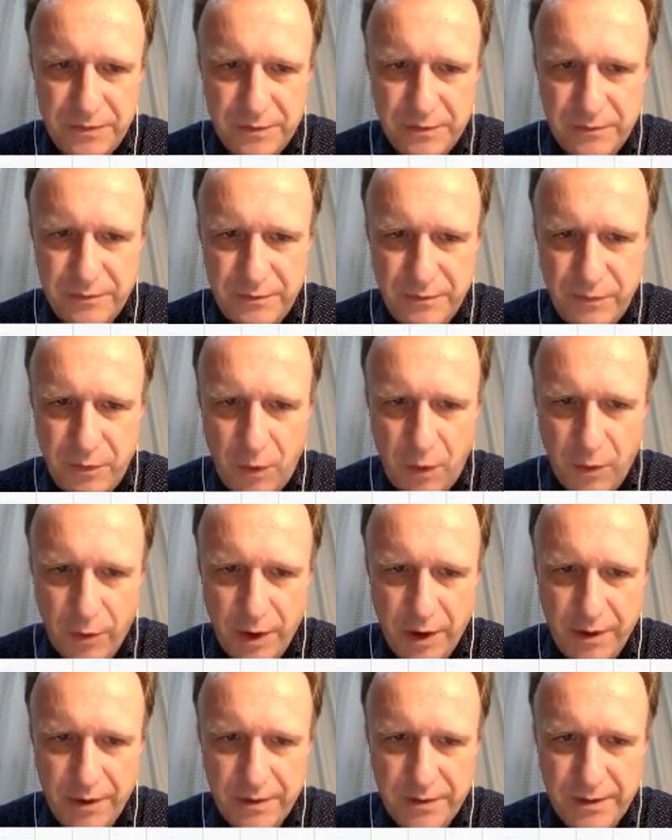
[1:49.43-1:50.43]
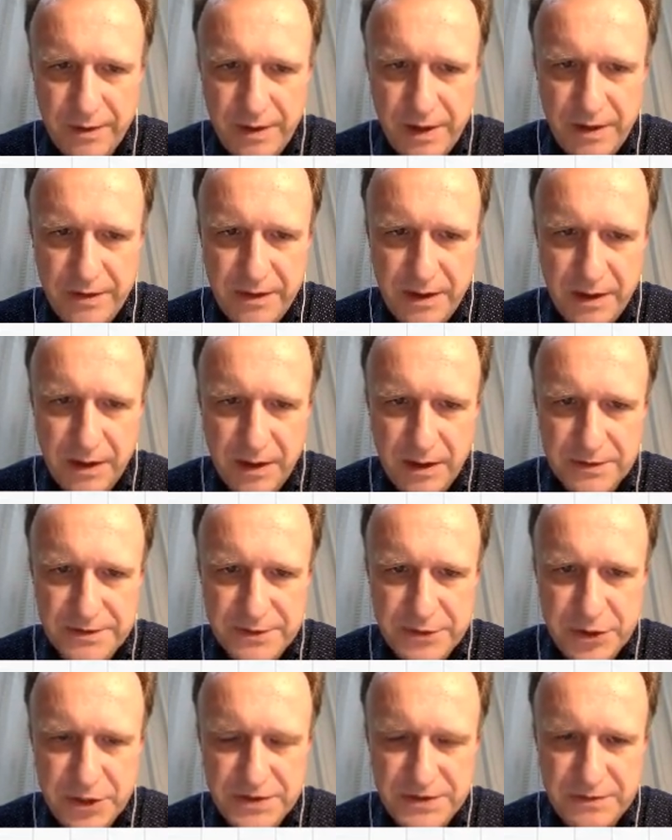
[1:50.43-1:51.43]
4, nothing else,
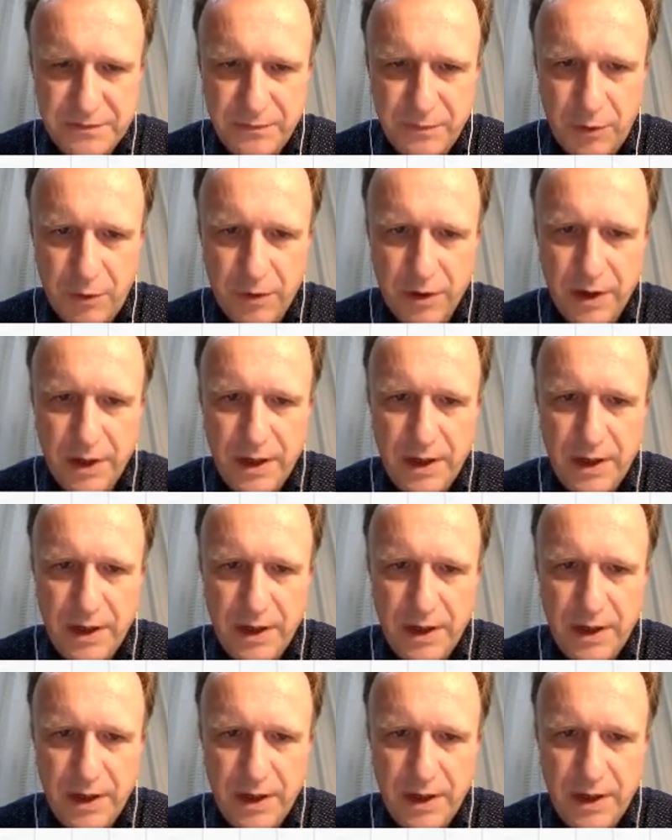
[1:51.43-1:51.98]
just 4.